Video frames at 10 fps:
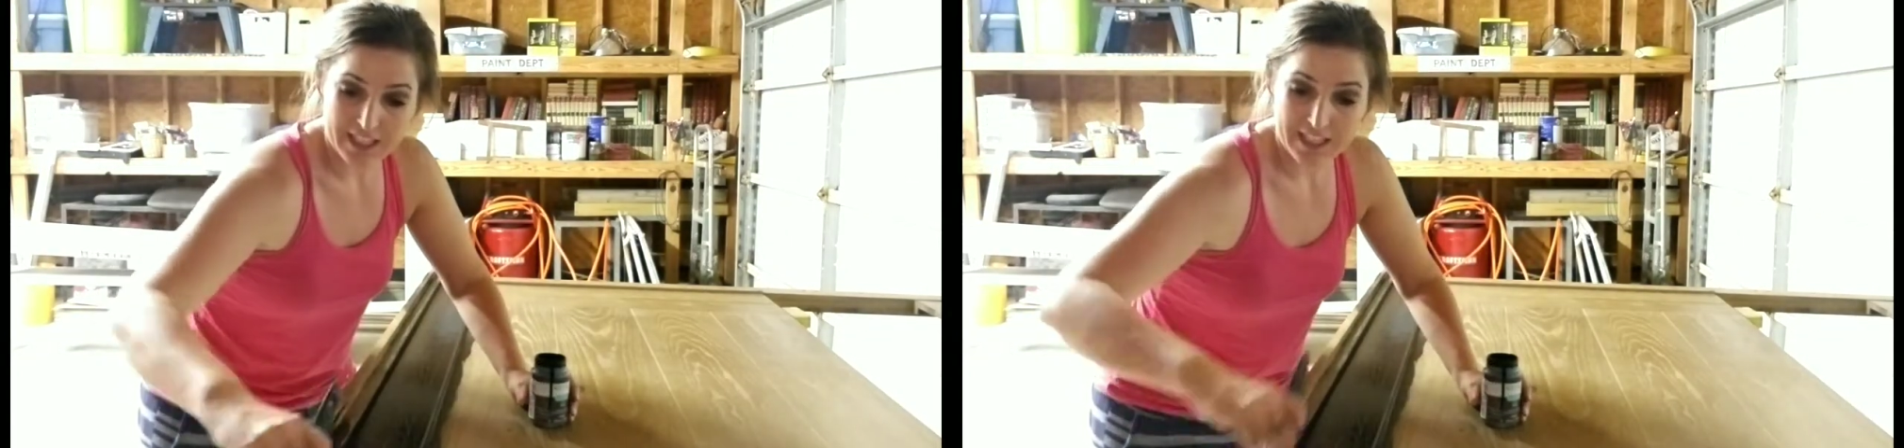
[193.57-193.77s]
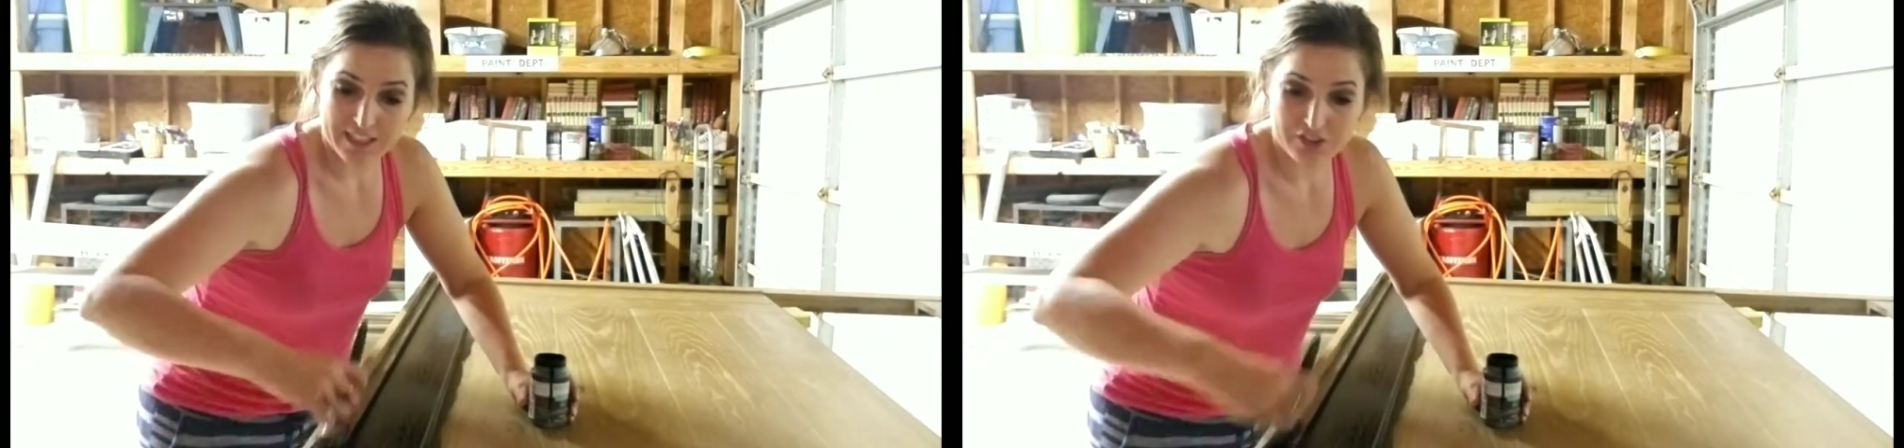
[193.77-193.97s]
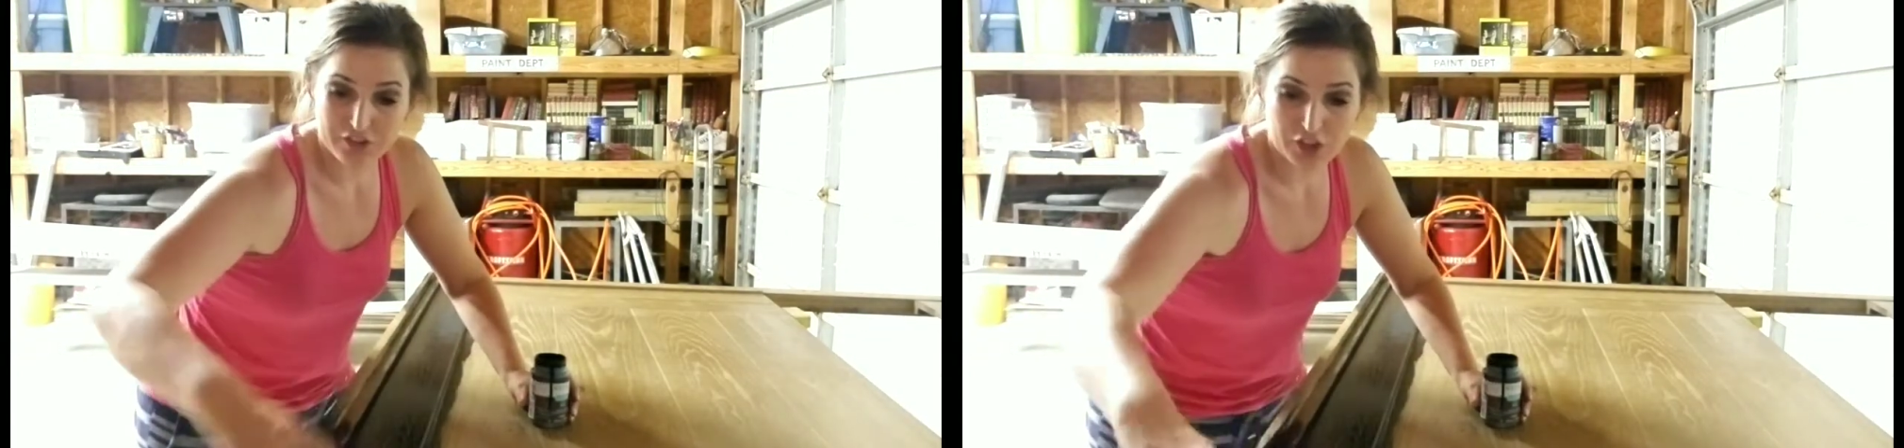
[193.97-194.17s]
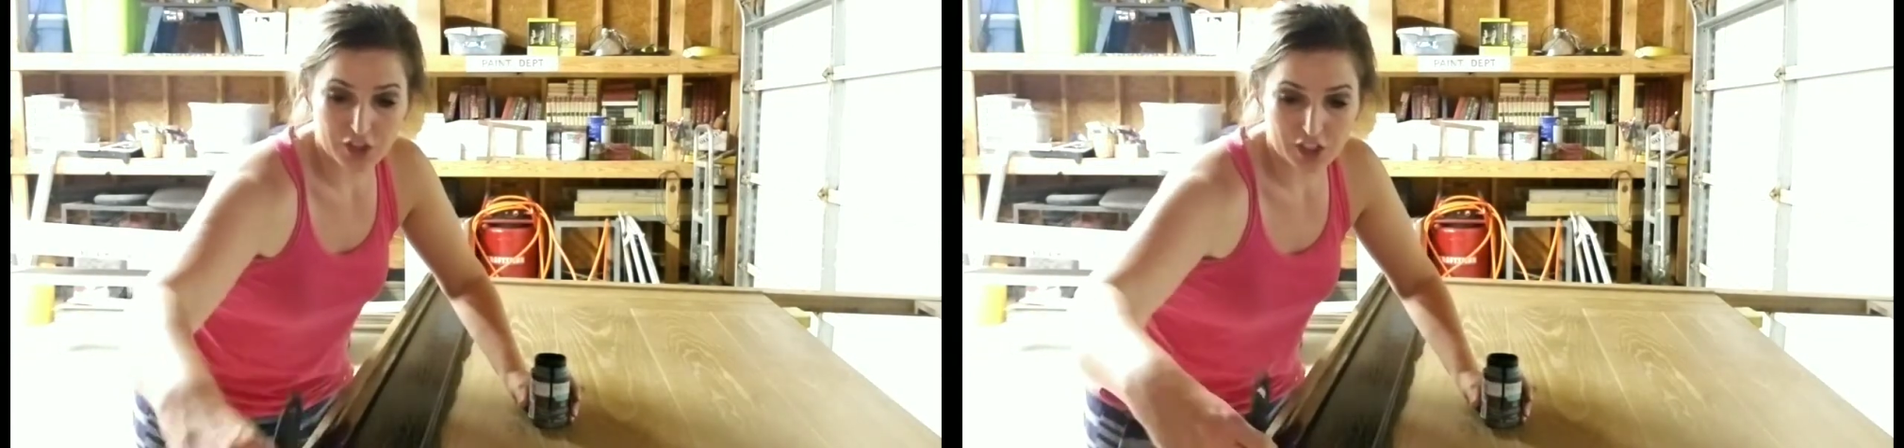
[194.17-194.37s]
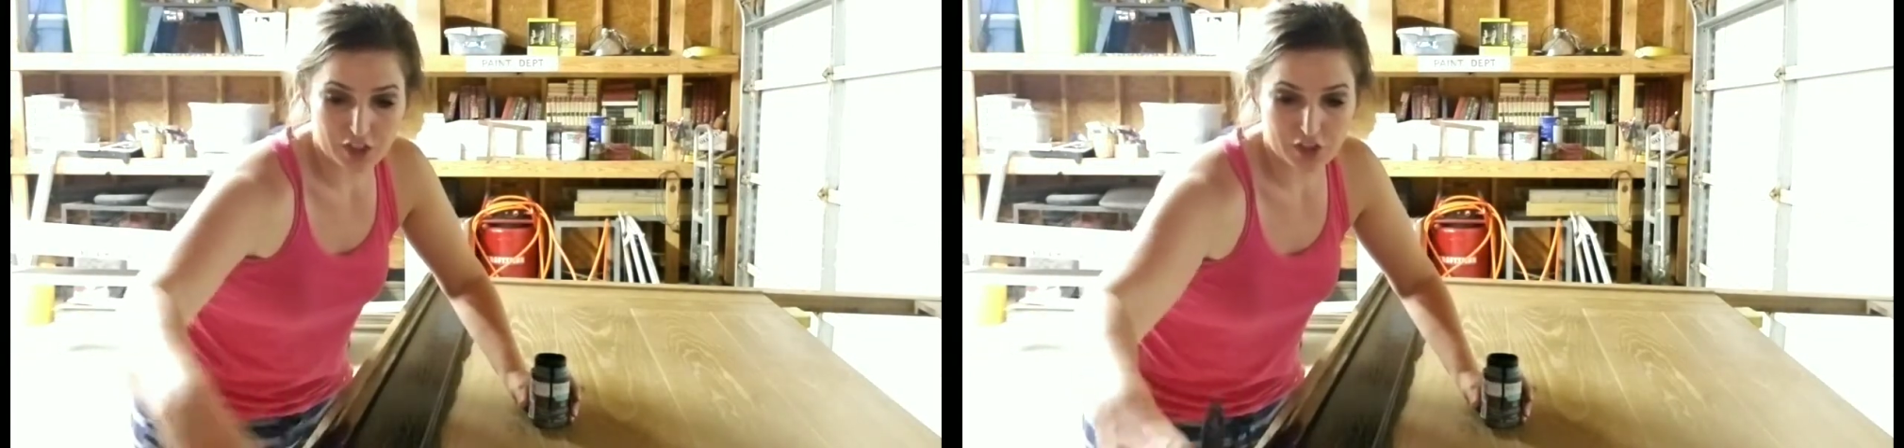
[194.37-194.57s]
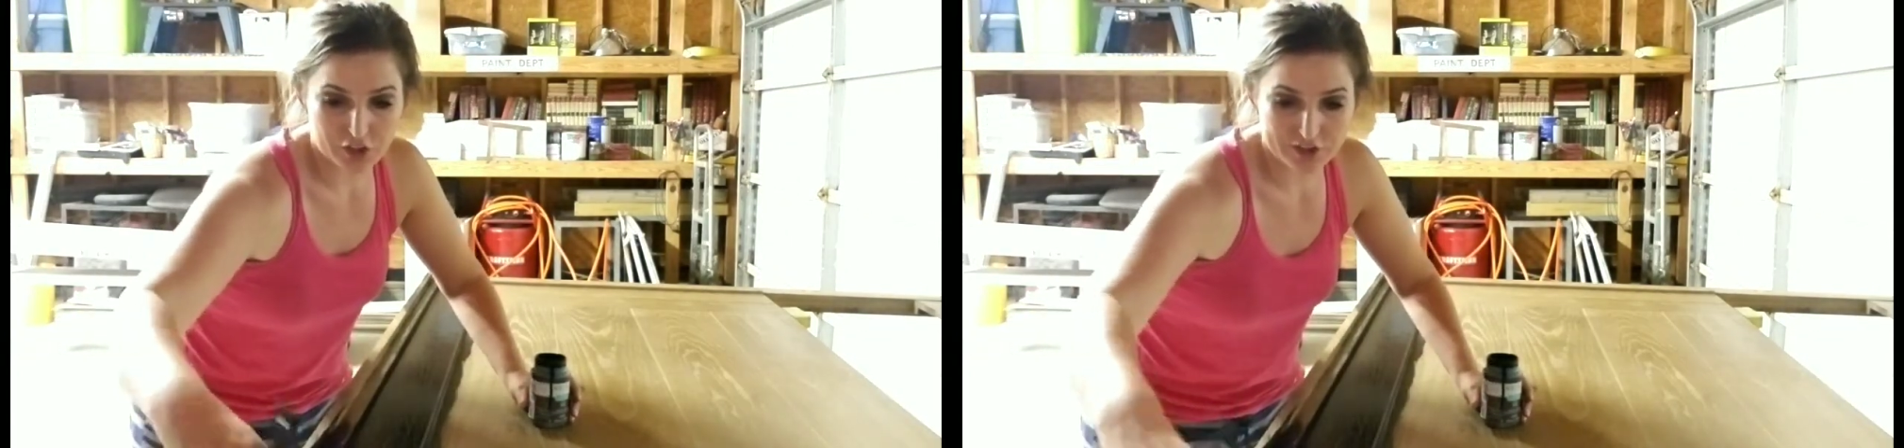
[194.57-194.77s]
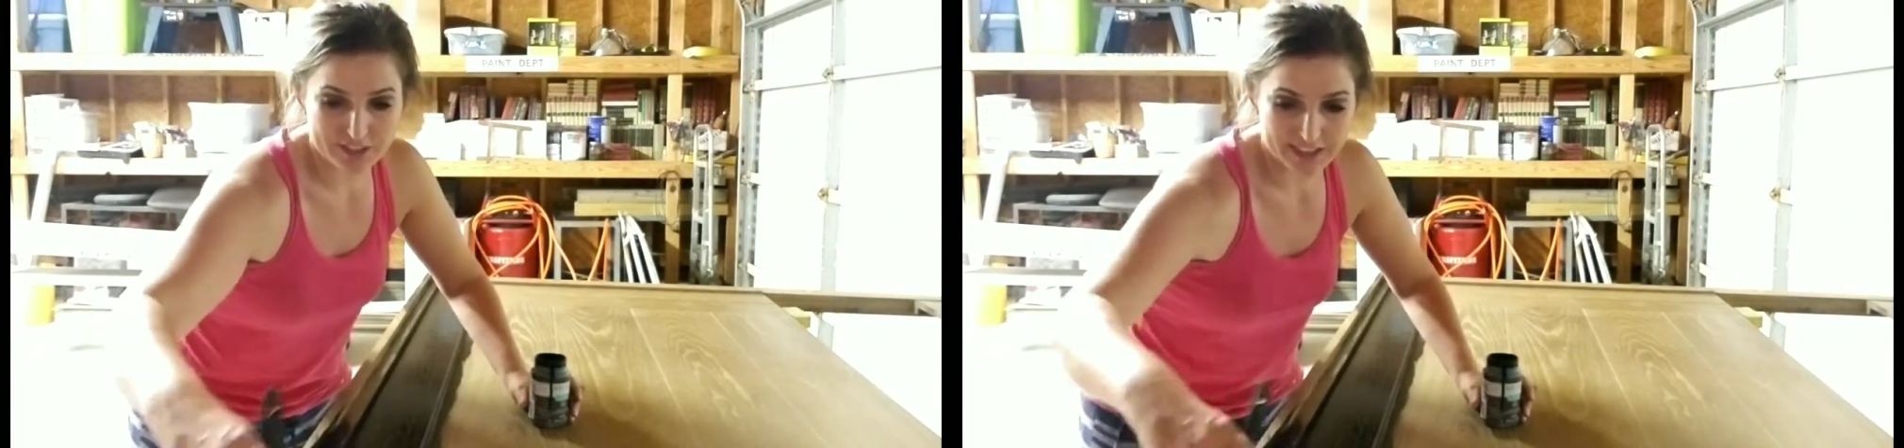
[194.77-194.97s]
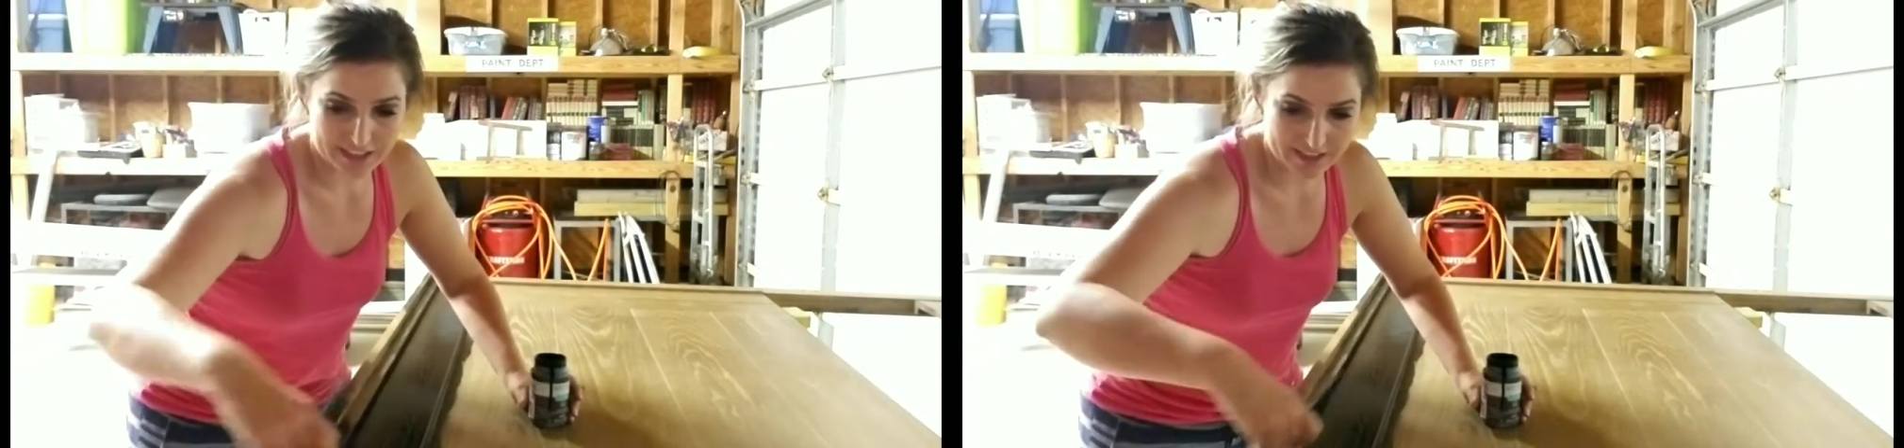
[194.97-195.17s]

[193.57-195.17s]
is turning 13.